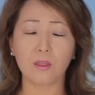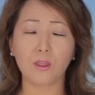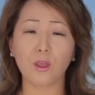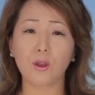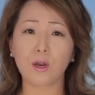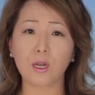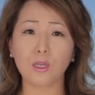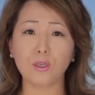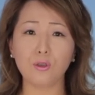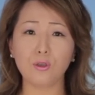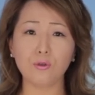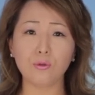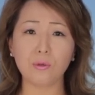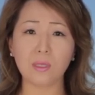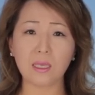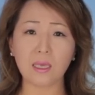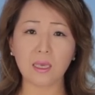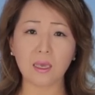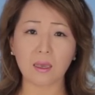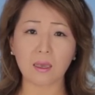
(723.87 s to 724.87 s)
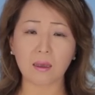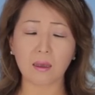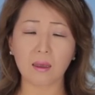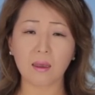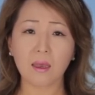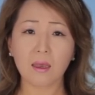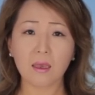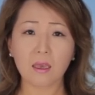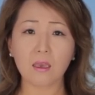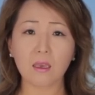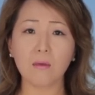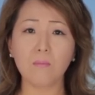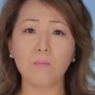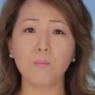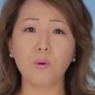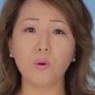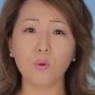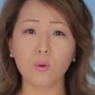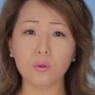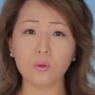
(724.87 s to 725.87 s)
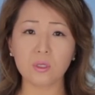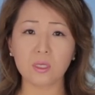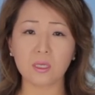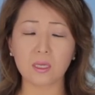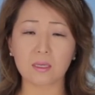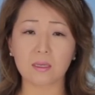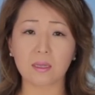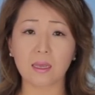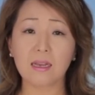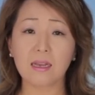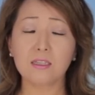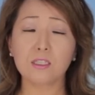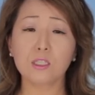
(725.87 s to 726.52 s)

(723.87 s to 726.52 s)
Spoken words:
They are unique, important,